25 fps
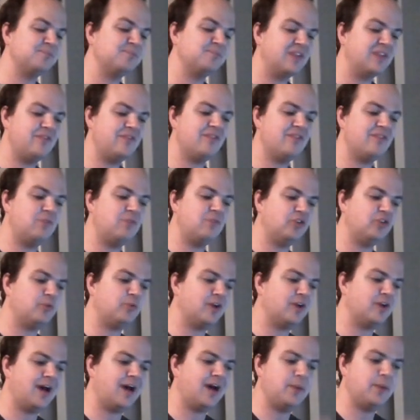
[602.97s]
if you have
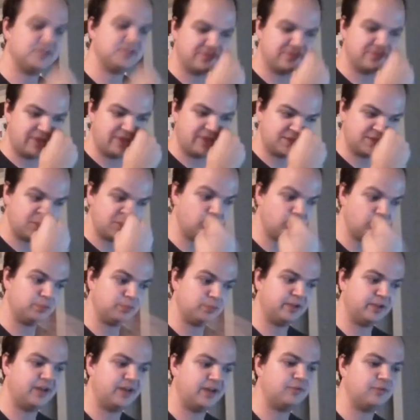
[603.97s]
multiple copies of this, and you can
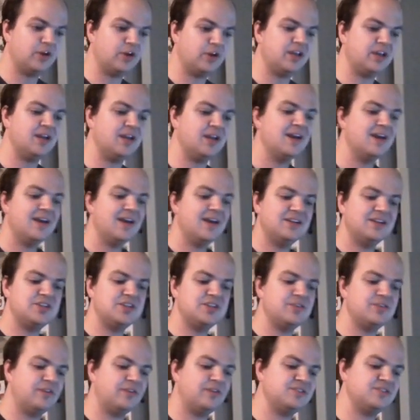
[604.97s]
play a rookie,
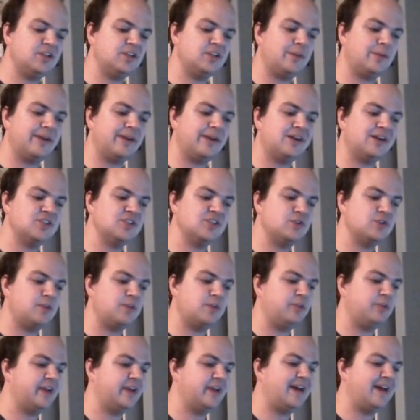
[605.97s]
Digivolve Coelamon onto
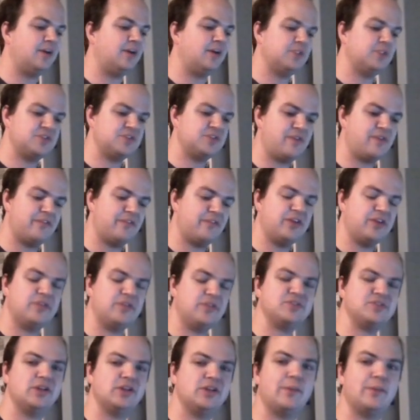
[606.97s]
it, play it out, Digivolve
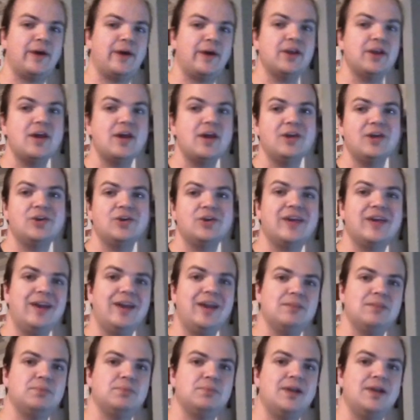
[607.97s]
another Coelamon, you're
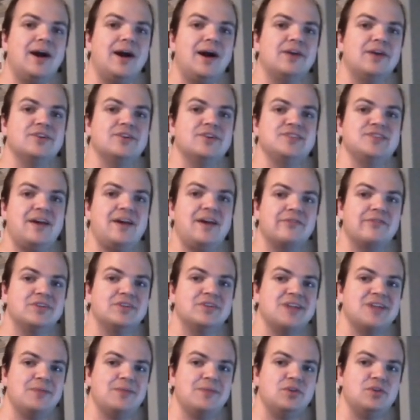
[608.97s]
getting blockers every
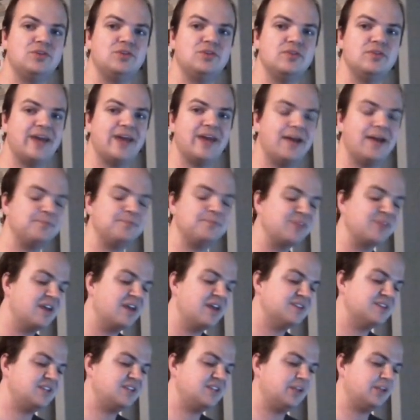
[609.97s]
time you do that.
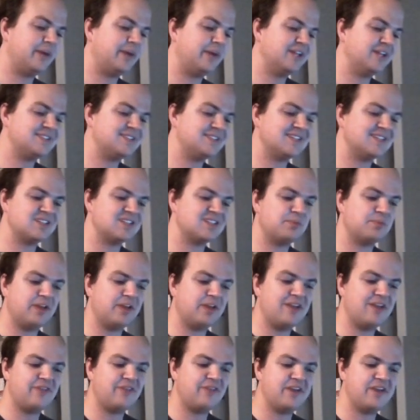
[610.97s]
Coelamon is 6 to
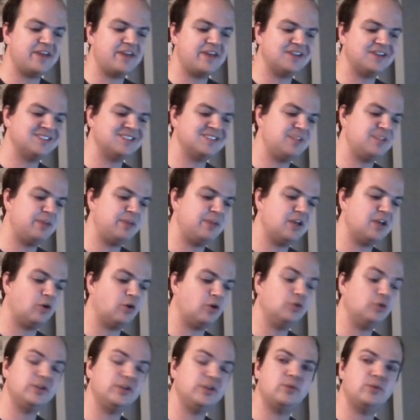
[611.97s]
play, 5000 DP,
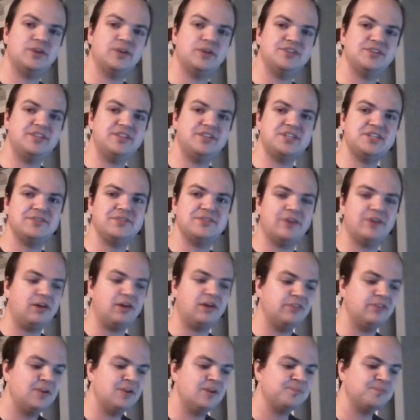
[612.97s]
only 1 to
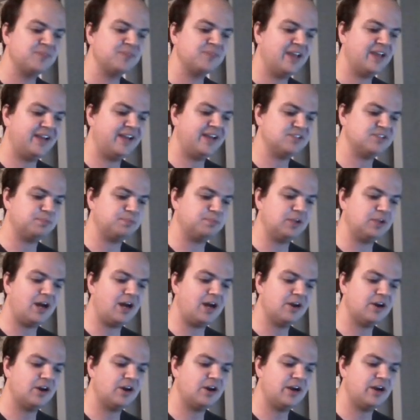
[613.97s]
Digivolve. It has
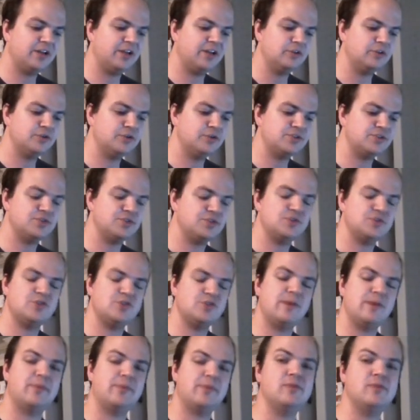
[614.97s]
blocker and loses you
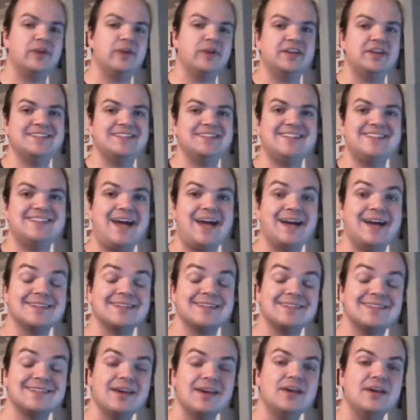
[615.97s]
2 memory when it
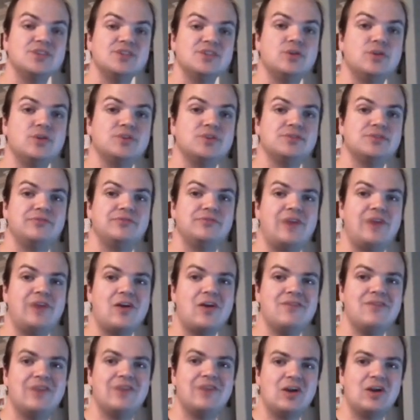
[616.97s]
attacks. So it's a
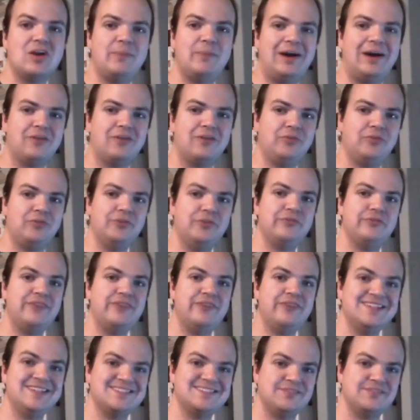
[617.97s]
very, very powerful
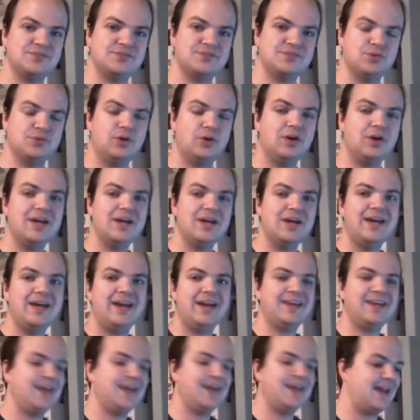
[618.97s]
defensive tool.
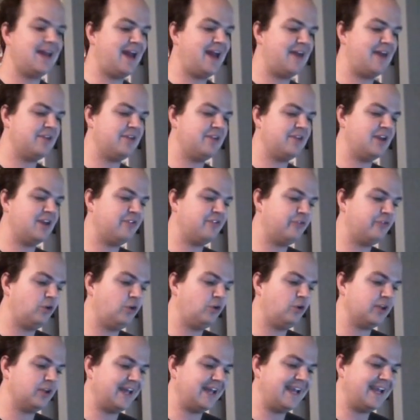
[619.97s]
And again, having a
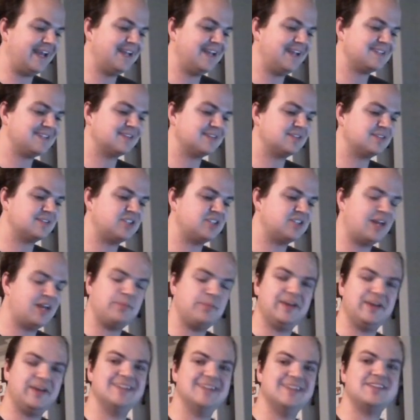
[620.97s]
full 8
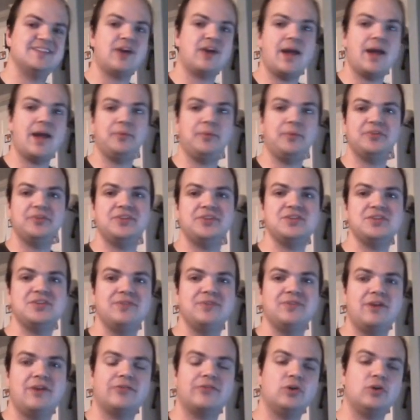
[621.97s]
champions that are able to
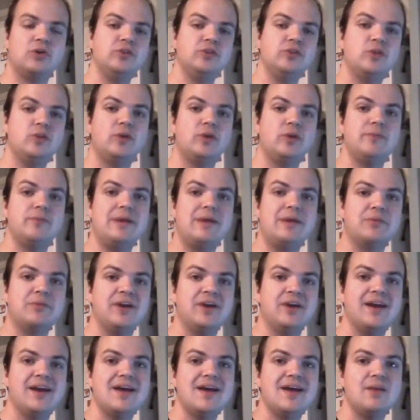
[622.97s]
Digivolve for only 1
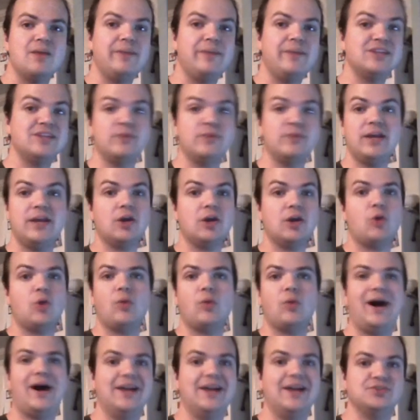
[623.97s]
memory means we can go
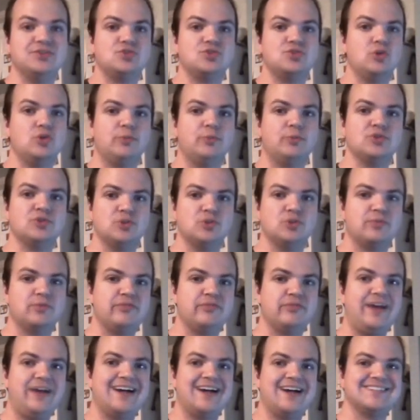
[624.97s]
wide super, super
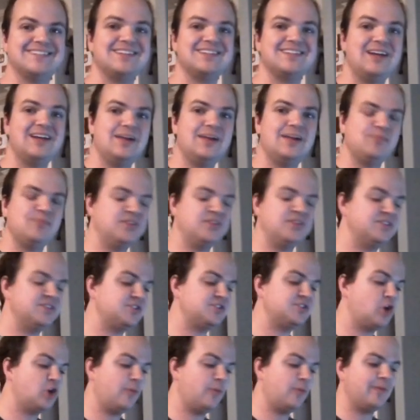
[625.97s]
fast. And since
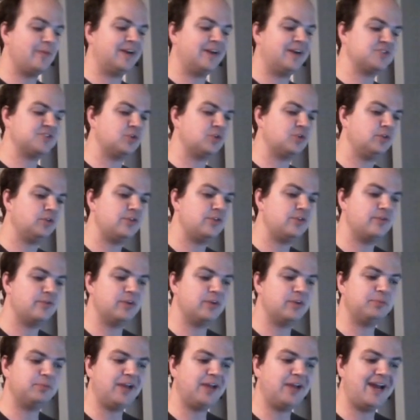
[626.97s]
Tobiumon is only 3
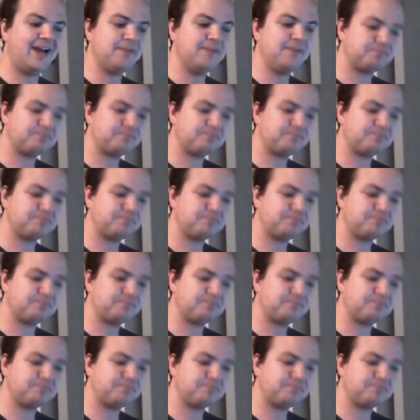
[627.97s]
to play,